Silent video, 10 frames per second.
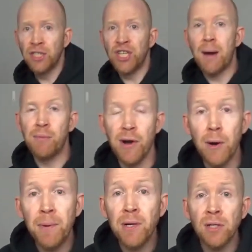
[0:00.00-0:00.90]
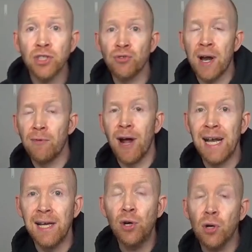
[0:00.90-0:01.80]
jab, rear uppercut, straight right
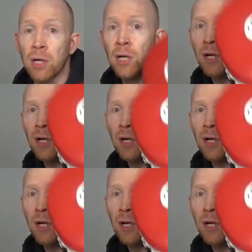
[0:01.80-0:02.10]
lead hook.